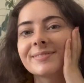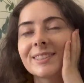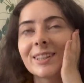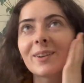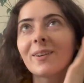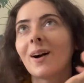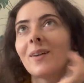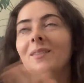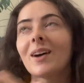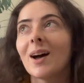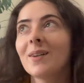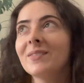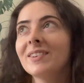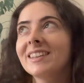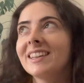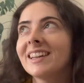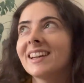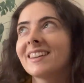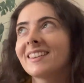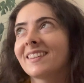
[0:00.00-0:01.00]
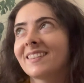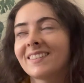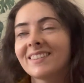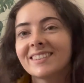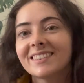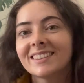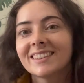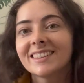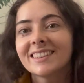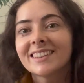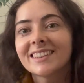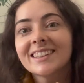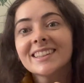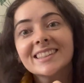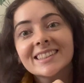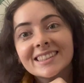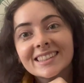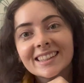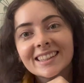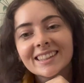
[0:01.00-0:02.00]
So I'm happy that I learned
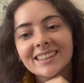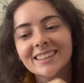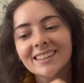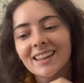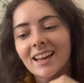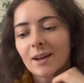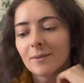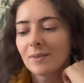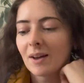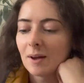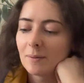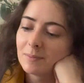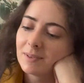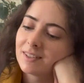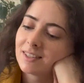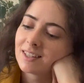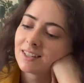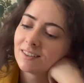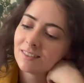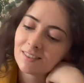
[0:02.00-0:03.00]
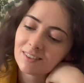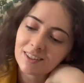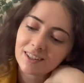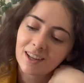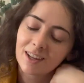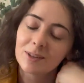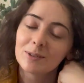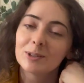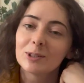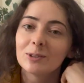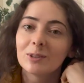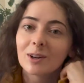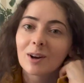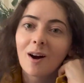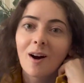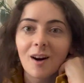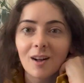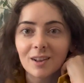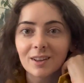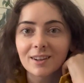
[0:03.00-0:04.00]
this skill. I'm happy that I learned how to do the
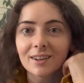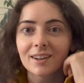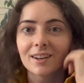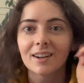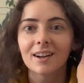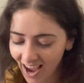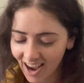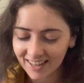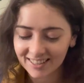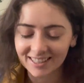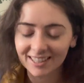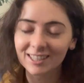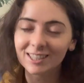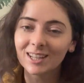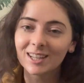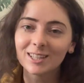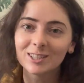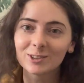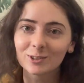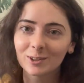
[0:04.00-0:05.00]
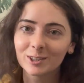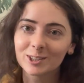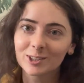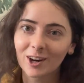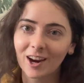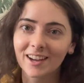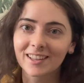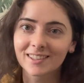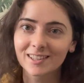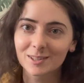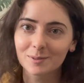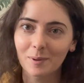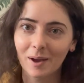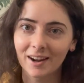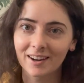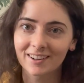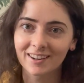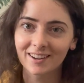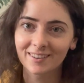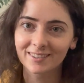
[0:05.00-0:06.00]
collar. I did enjoy trying this
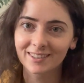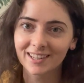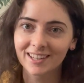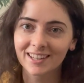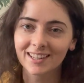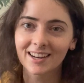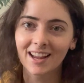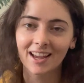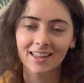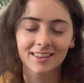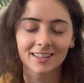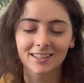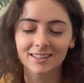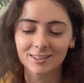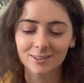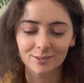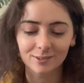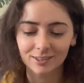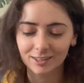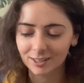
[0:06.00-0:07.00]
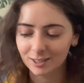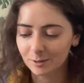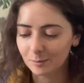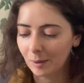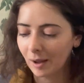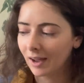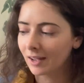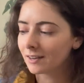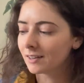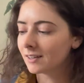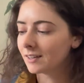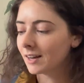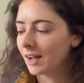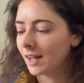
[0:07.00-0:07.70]
pattern out again. I think it's a really good pattern.